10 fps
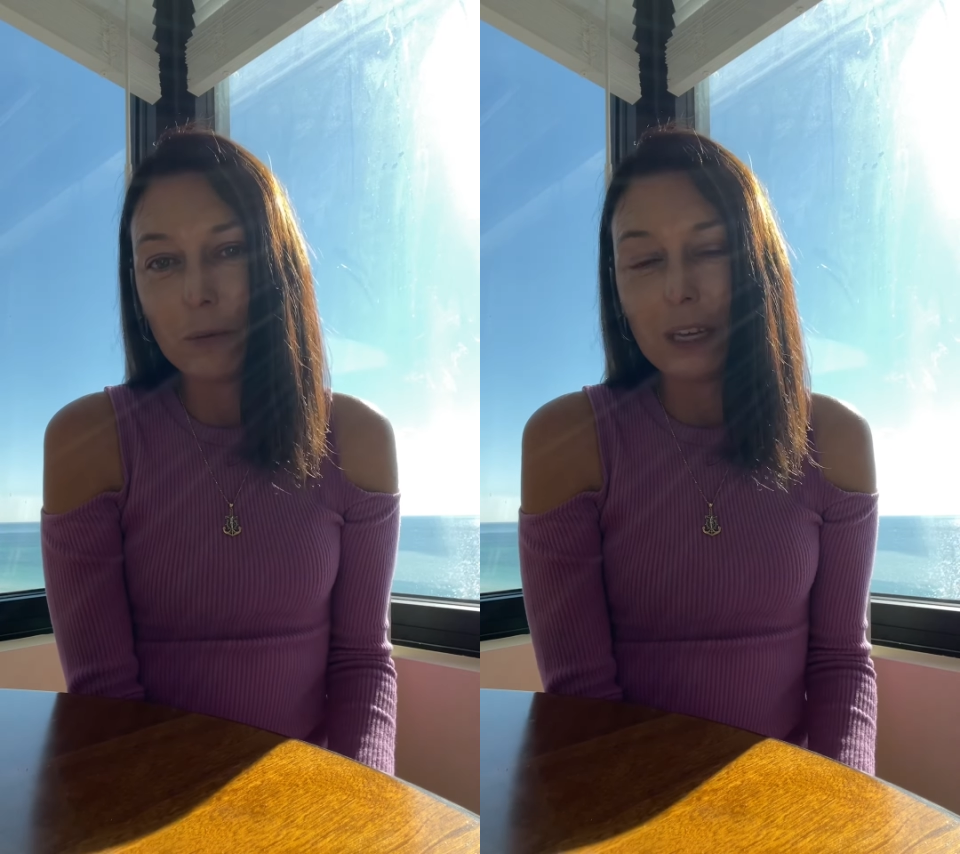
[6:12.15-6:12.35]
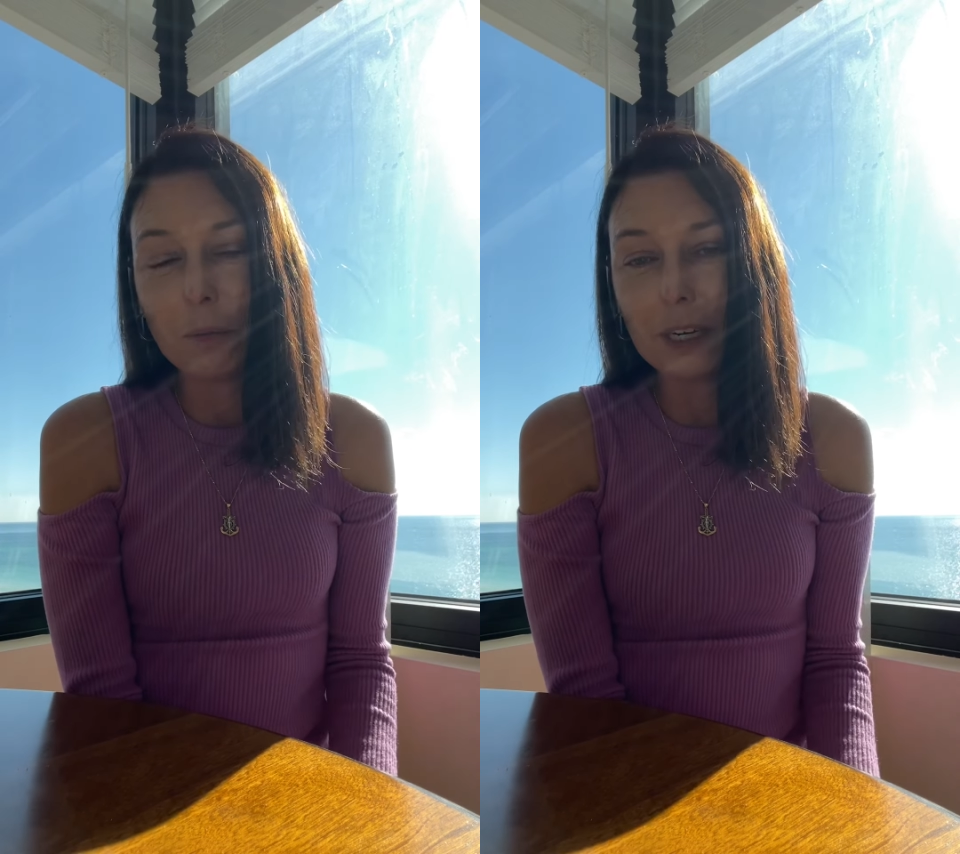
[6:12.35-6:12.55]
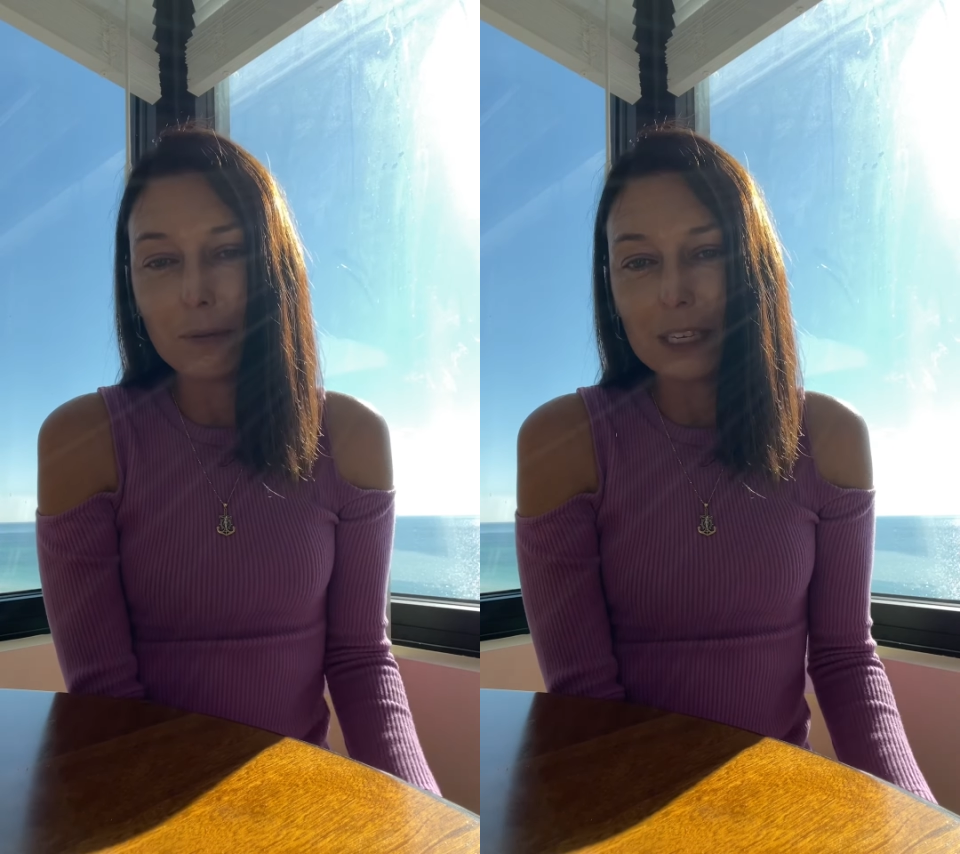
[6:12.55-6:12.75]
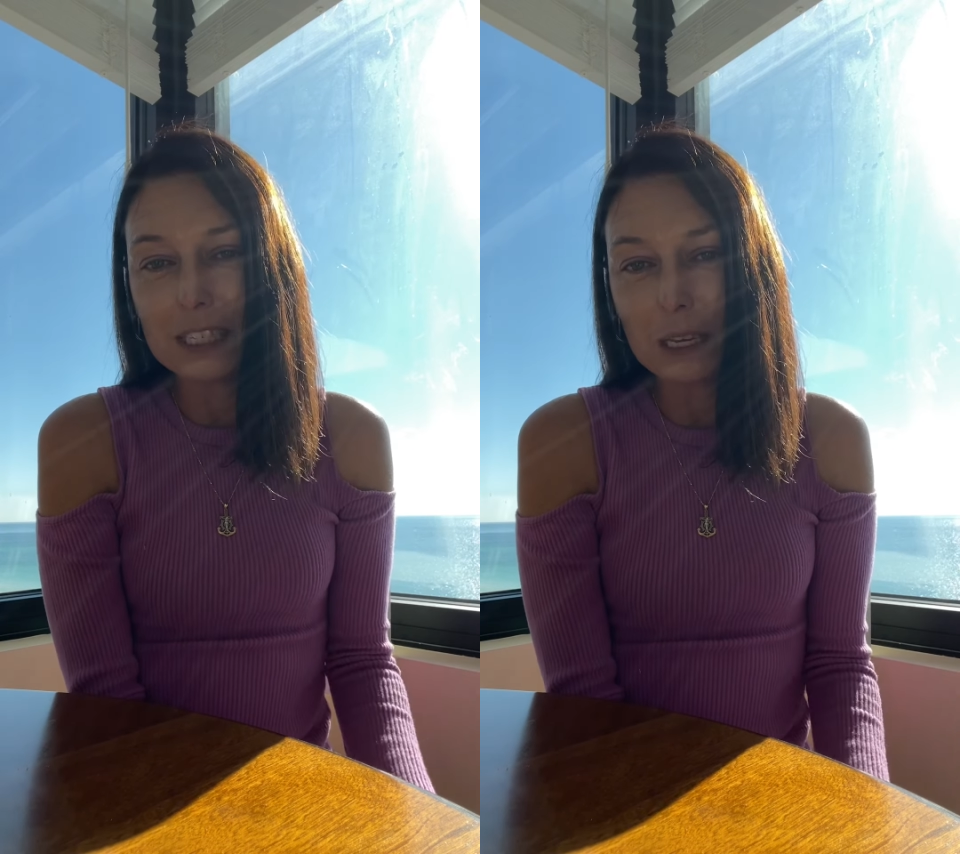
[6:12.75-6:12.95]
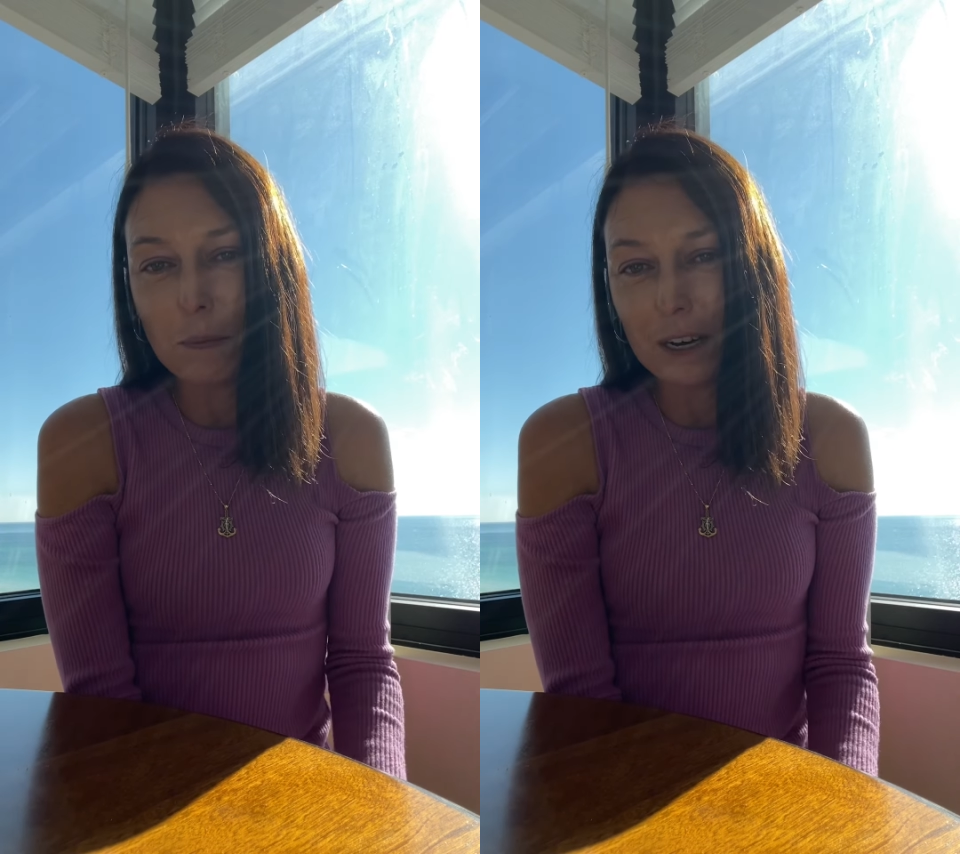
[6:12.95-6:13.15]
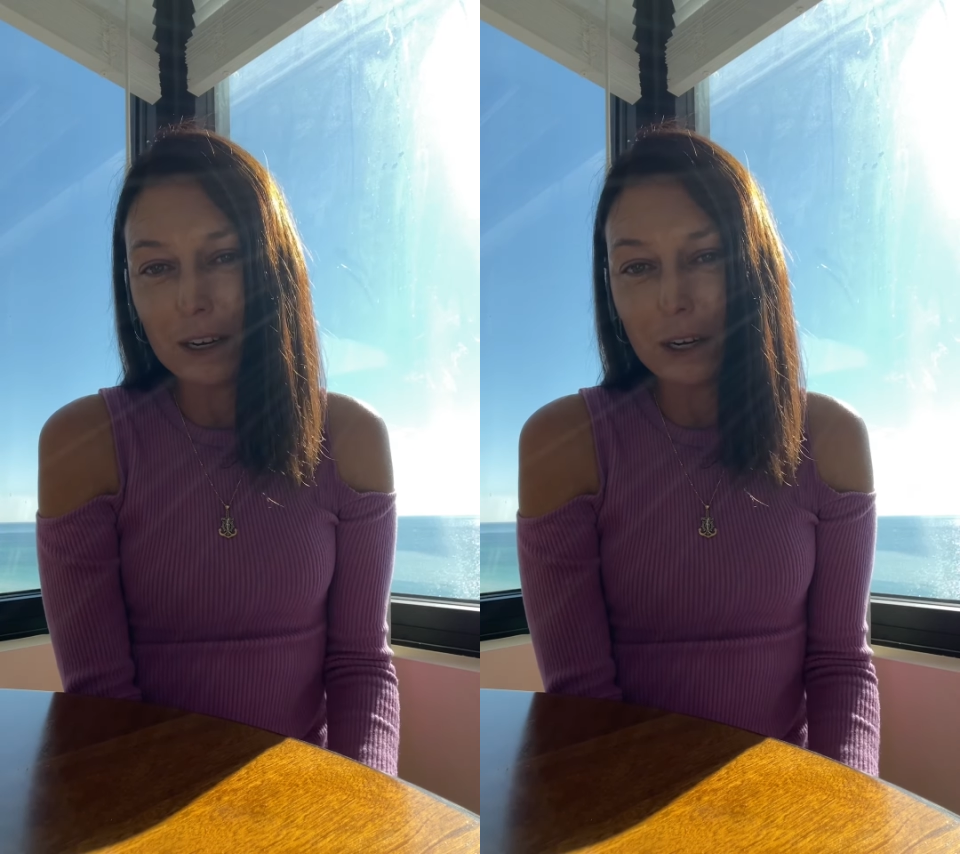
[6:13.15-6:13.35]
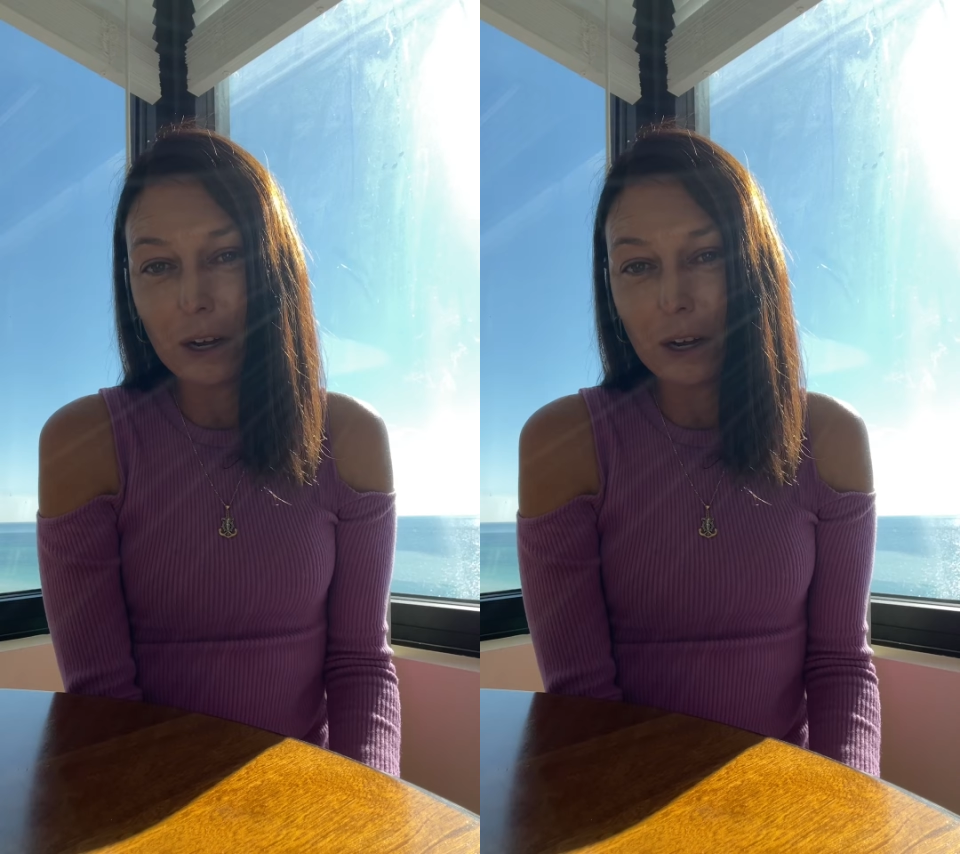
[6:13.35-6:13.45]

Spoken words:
we had previously been under